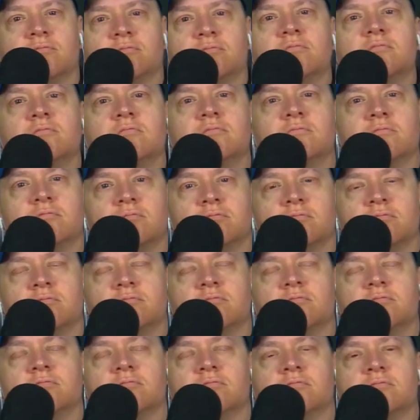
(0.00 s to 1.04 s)

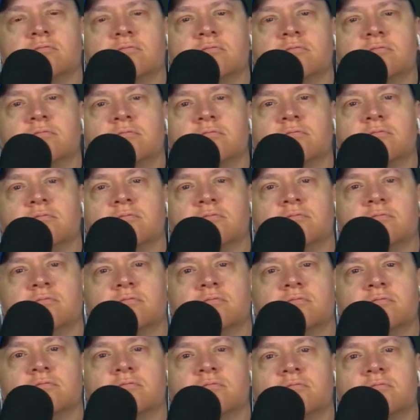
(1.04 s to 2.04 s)
[no speech]